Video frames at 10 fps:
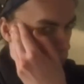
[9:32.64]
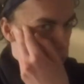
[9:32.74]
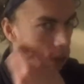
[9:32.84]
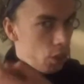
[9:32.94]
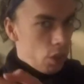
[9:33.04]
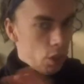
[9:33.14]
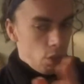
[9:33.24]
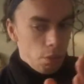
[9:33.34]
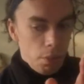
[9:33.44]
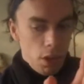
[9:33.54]
can
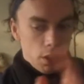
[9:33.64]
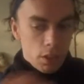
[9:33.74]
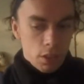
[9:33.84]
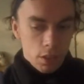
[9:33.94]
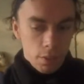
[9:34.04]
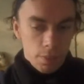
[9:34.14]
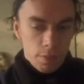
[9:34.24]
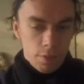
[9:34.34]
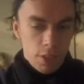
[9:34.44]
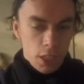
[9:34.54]
also block
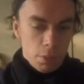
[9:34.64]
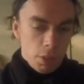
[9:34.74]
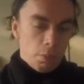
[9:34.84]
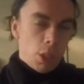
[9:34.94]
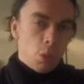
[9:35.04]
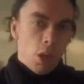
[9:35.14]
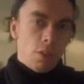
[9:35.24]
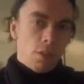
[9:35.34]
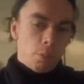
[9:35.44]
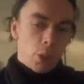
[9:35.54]
vitamin
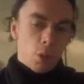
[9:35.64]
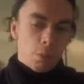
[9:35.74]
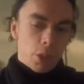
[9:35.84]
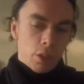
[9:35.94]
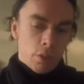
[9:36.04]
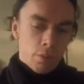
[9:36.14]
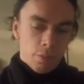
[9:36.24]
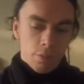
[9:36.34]
B12 absorption.